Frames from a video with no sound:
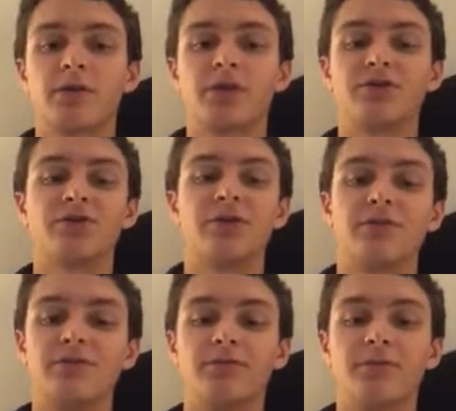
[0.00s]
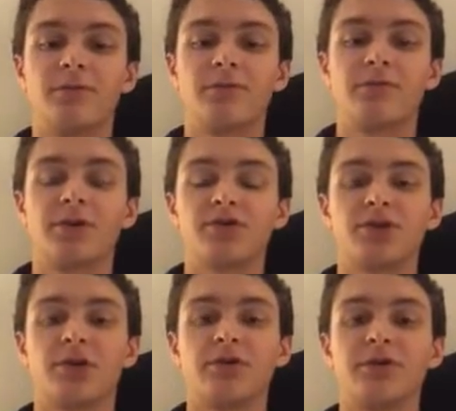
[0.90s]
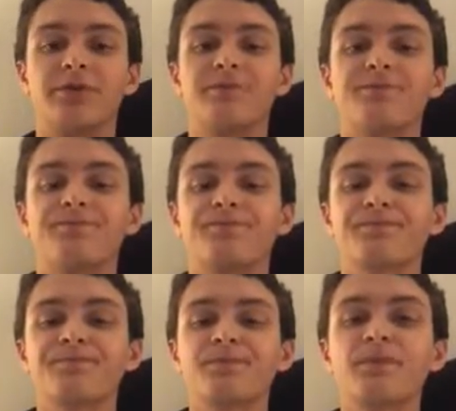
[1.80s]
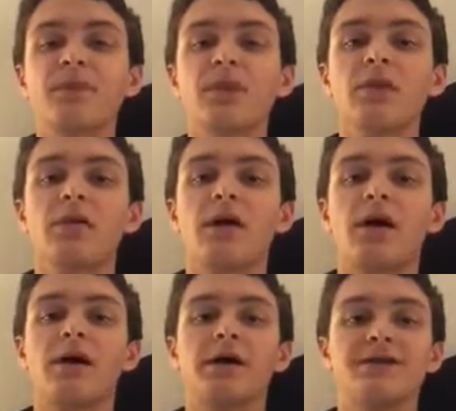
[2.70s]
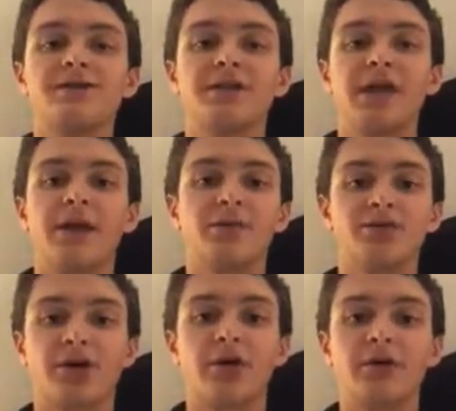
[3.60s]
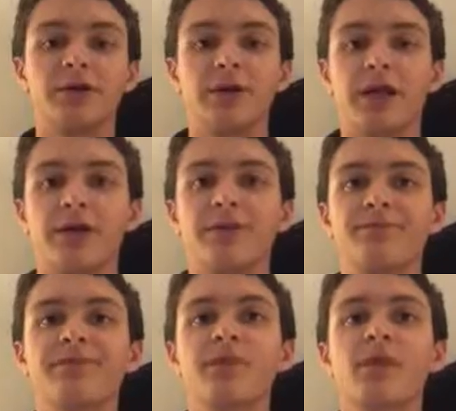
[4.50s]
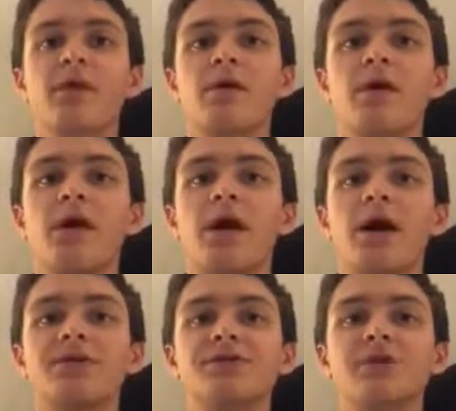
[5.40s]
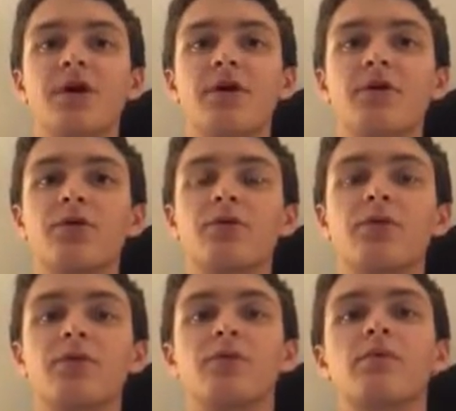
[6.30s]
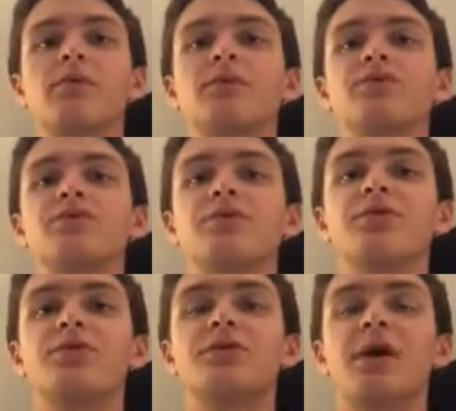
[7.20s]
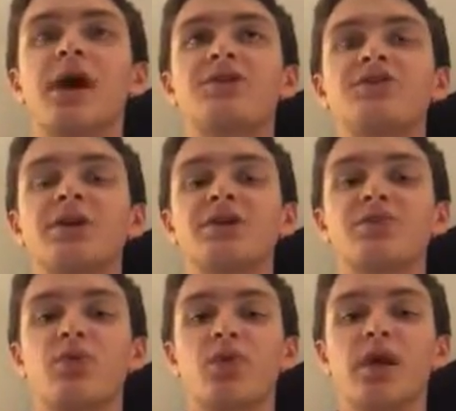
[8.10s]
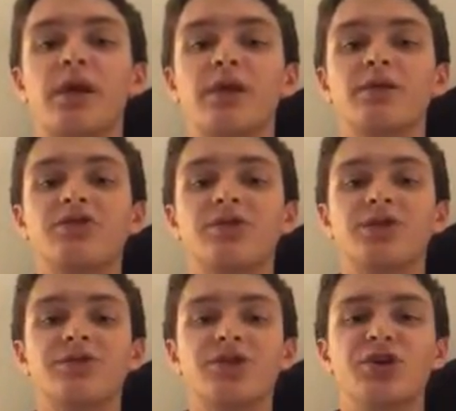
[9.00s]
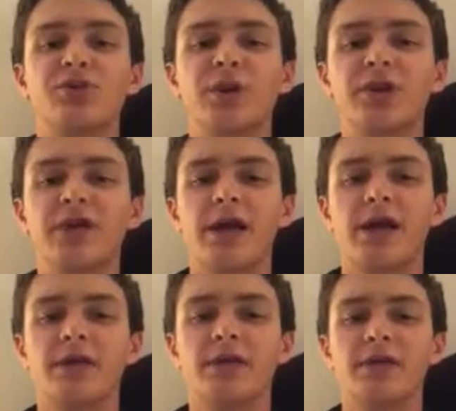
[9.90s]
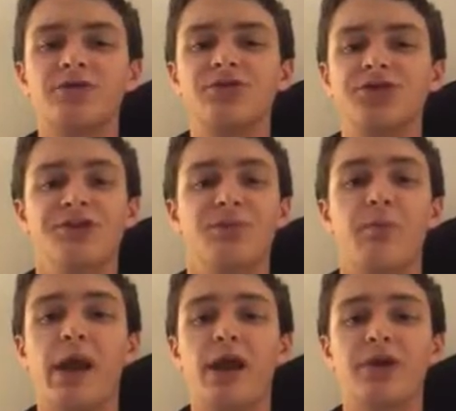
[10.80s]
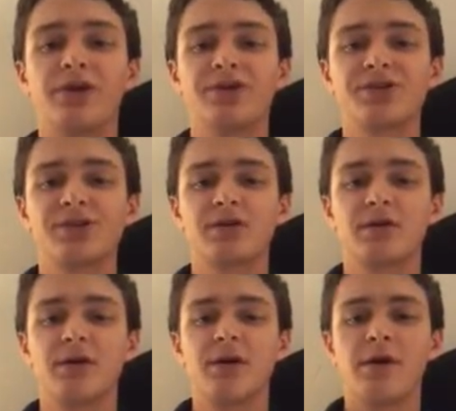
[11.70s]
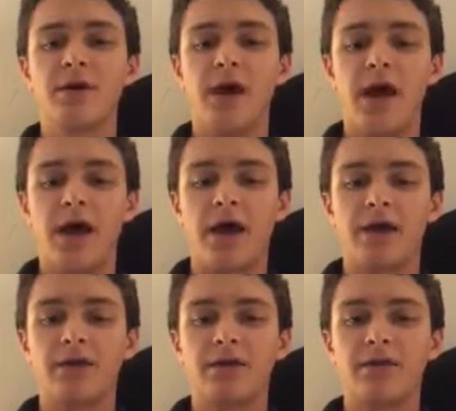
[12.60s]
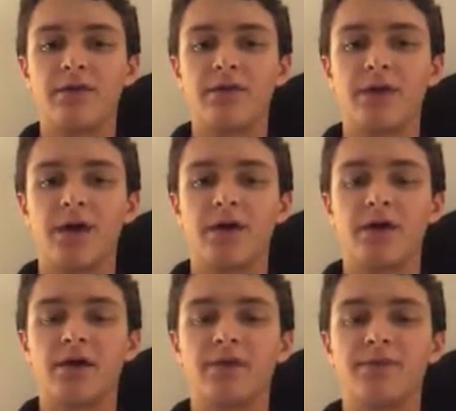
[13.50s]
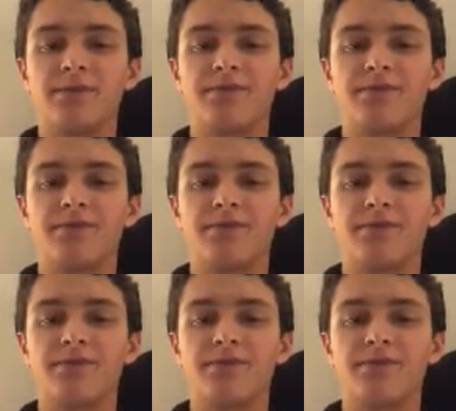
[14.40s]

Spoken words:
considered a scarlet, hence the name A Scarlet Letter. And so as she gets paraded, she's humiliated, she's embarrassed, and they